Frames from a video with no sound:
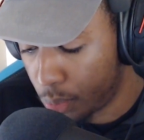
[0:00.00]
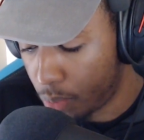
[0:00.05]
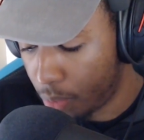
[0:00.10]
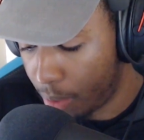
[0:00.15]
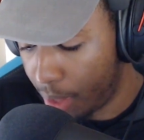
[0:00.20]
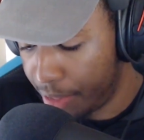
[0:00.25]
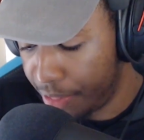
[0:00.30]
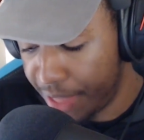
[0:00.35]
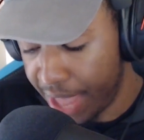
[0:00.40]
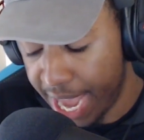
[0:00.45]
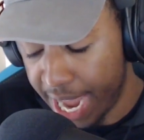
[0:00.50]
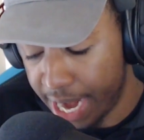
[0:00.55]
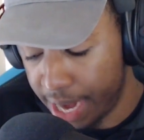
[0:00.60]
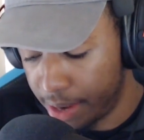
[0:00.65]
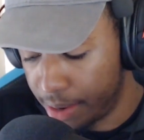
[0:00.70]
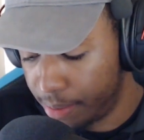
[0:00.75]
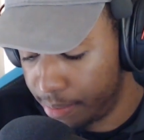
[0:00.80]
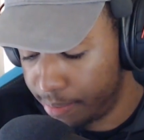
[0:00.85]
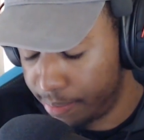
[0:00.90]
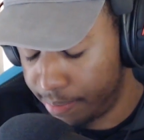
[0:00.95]

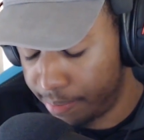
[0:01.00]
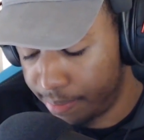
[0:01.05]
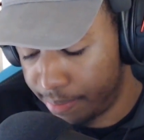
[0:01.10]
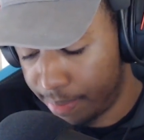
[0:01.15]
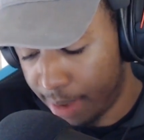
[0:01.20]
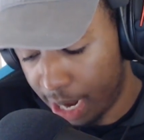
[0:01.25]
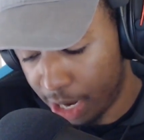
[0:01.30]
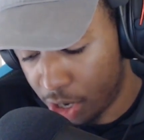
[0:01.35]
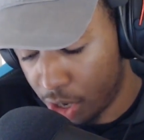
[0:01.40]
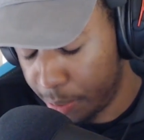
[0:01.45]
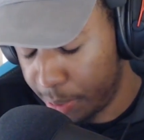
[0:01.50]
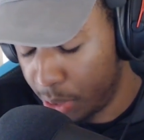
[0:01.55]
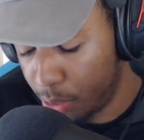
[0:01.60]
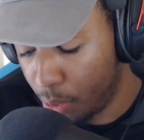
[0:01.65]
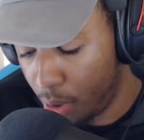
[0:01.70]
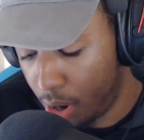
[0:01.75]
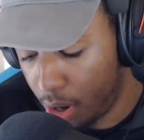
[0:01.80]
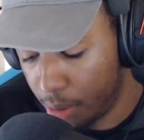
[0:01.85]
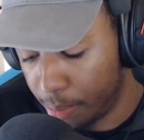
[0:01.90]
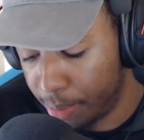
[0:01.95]
then I could be
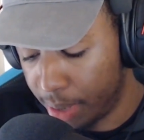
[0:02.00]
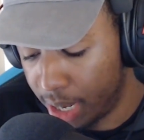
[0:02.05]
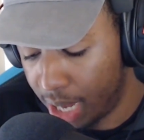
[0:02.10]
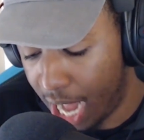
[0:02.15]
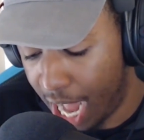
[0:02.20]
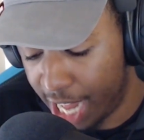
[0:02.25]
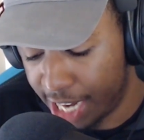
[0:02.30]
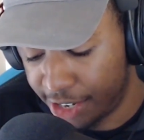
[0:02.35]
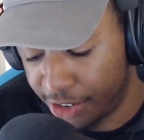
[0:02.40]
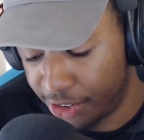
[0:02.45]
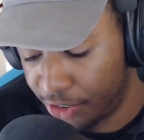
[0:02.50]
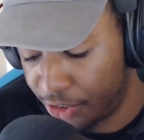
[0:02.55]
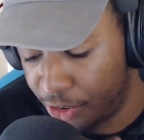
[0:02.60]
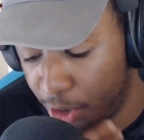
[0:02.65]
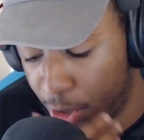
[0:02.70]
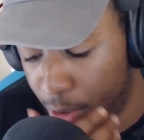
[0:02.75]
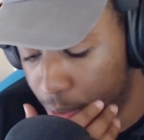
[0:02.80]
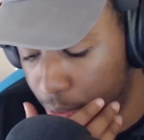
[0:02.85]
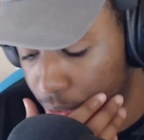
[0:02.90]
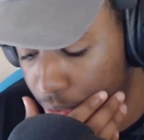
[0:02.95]
wrong, but I just
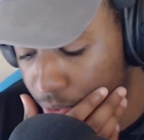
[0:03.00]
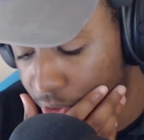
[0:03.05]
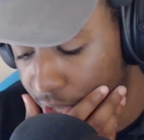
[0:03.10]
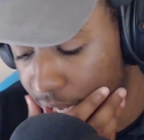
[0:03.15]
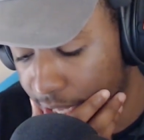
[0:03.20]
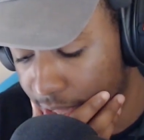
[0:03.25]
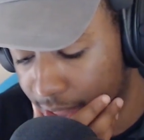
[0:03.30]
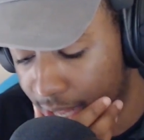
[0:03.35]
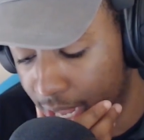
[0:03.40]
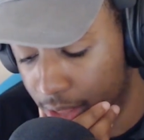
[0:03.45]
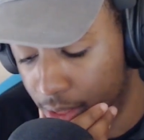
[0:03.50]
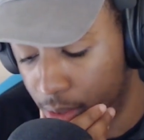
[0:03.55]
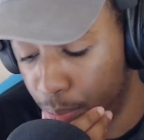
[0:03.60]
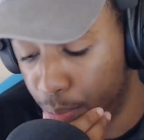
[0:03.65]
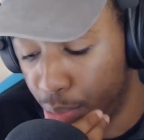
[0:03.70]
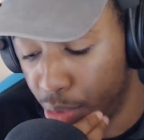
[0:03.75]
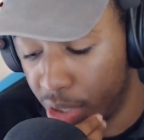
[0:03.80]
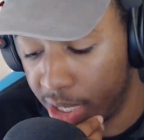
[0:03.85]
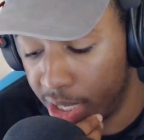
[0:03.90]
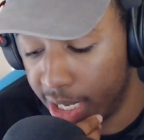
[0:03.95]
don't think that the
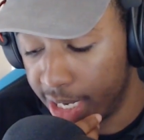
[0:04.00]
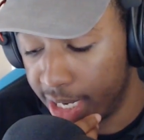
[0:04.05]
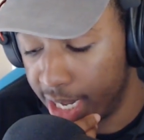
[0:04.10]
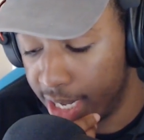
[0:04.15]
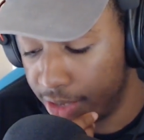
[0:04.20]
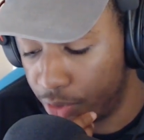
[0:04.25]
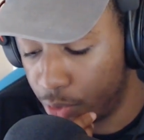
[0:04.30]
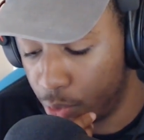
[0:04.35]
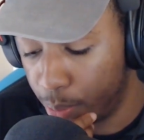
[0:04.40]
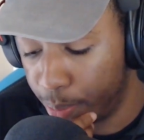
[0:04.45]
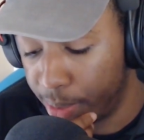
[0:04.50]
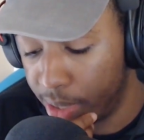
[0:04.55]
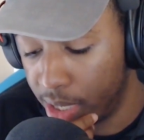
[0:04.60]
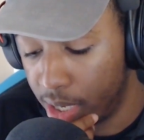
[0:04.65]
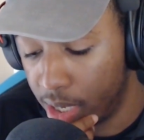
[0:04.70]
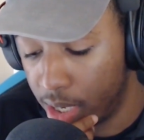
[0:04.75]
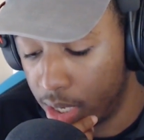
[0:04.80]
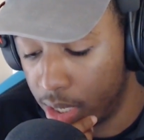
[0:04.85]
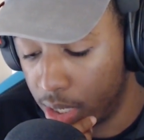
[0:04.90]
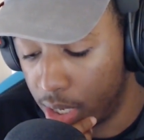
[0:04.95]
Brooklyn Nets would be
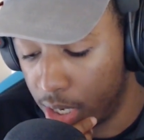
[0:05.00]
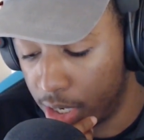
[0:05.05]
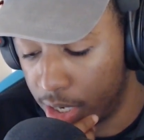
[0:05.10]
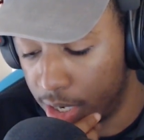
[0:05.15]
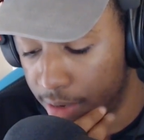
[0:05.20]
a good